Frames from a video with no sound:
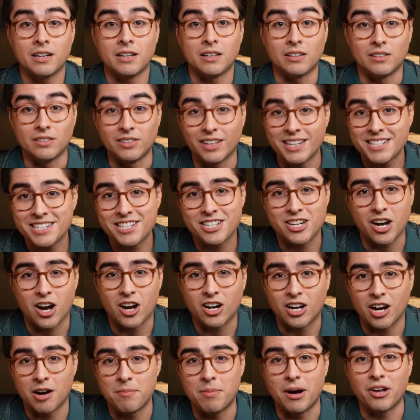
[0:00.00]
Let's
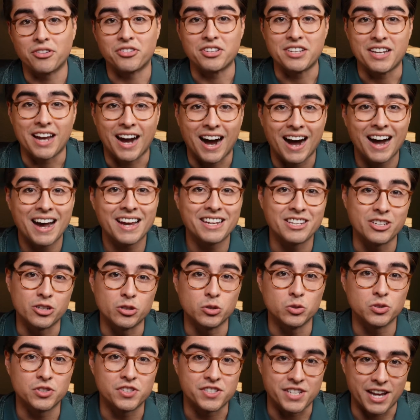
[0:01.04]
talk about the high
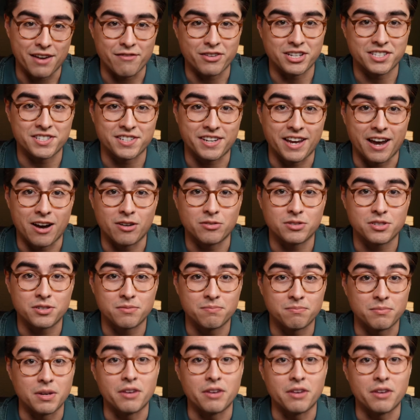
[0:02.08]
yield savings account.